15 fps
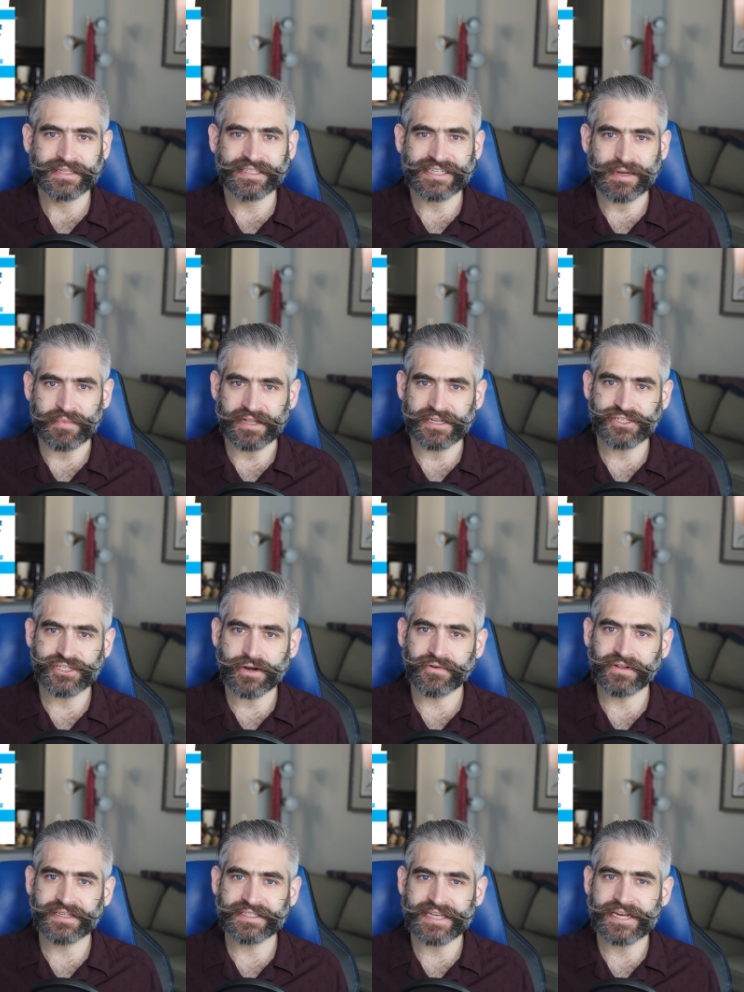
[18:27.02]
Stimulus
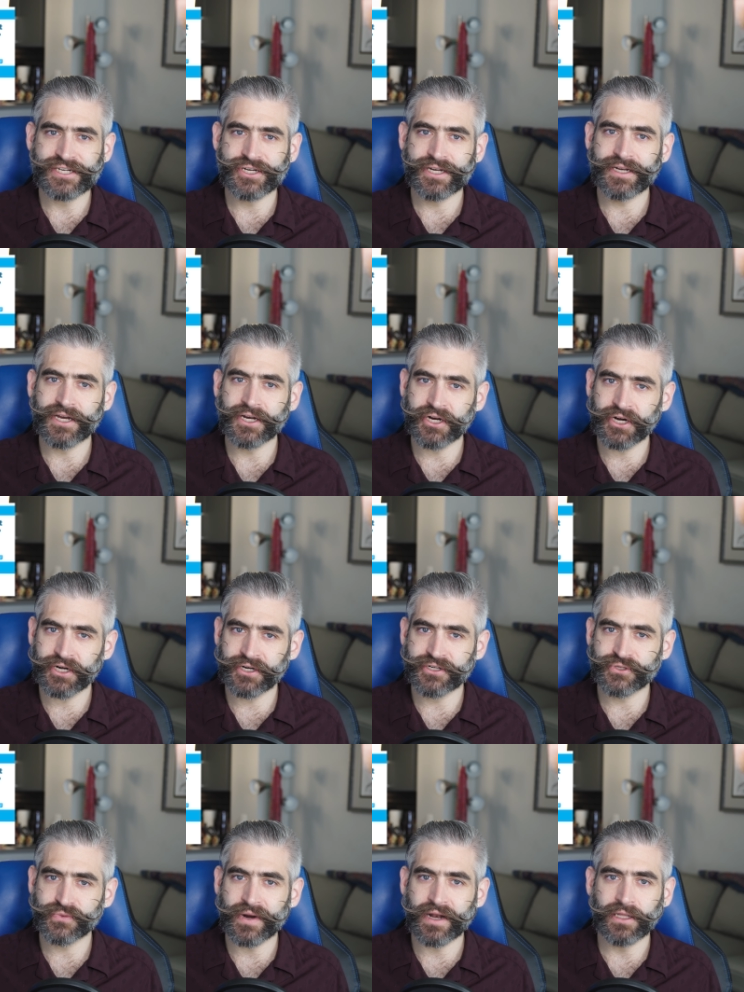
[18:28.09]
generalization
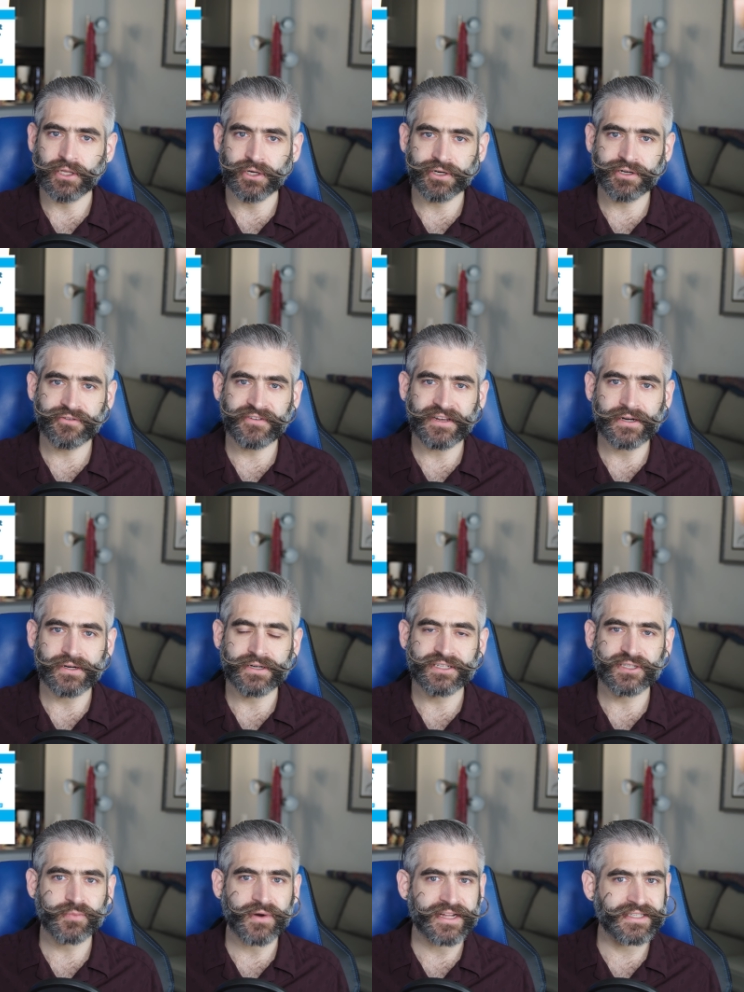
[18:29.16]
occurs when a learned fear
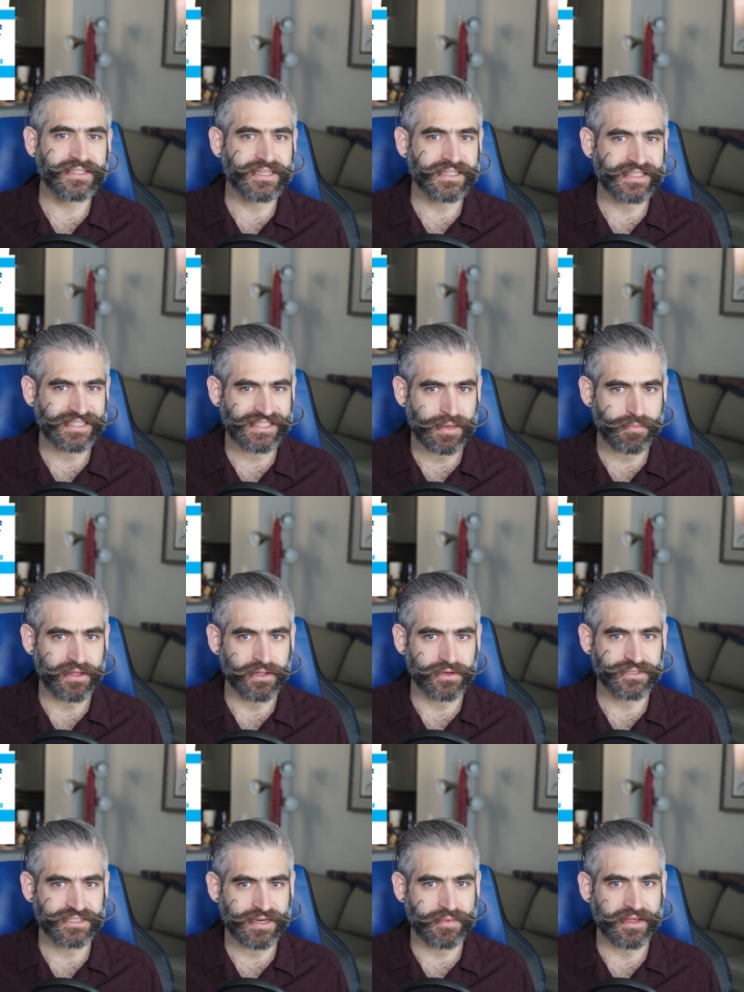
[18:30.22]
spreads to similar
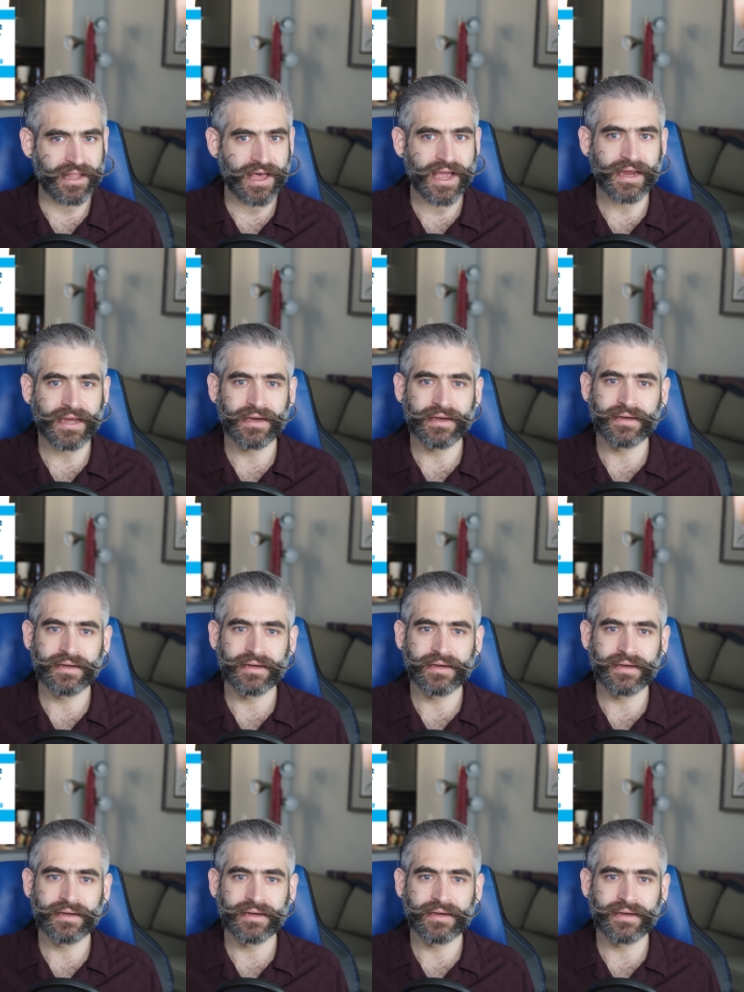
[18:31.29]
stimuli.